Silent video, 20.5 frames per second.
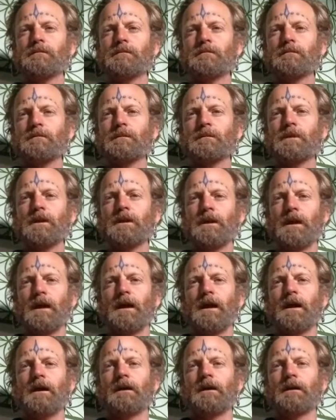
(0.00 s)
Yeah.
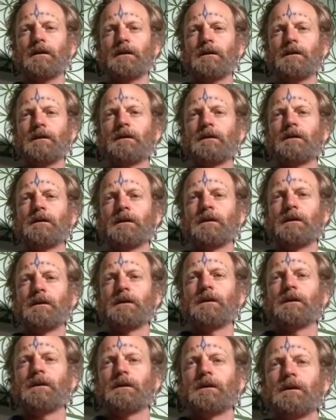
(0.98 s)

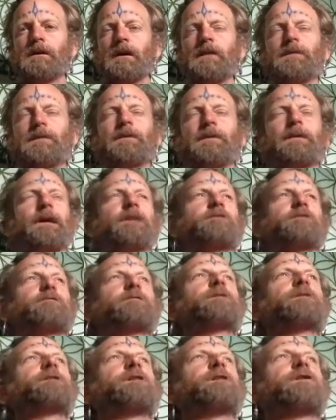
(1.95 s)
That's really
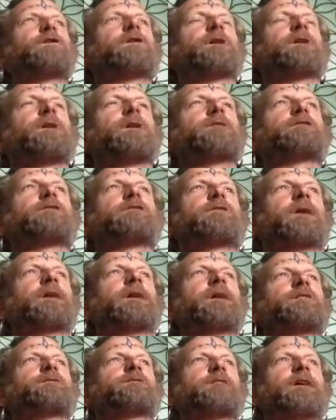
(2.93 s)
good. It's a great
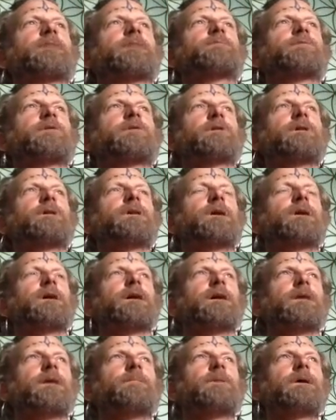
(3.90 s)
example.
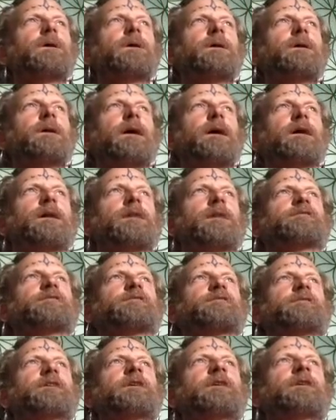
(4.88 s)
And I've
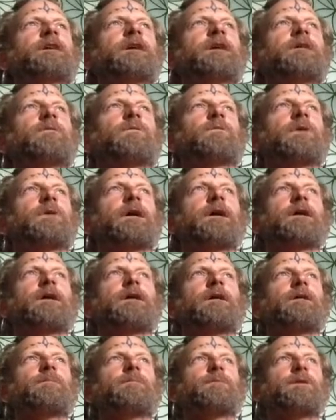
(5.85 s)
seen it where
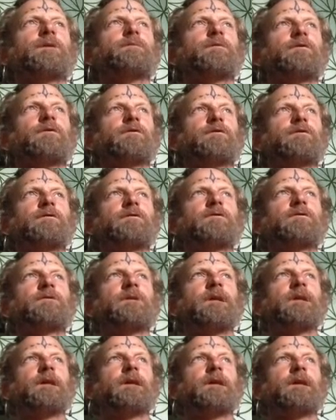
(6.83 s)
people who do
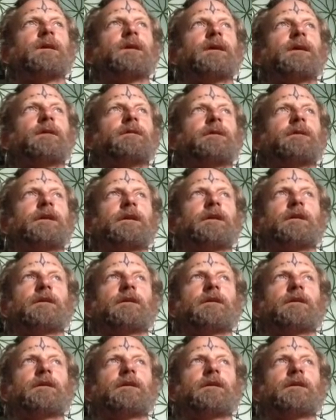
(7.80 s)
the healing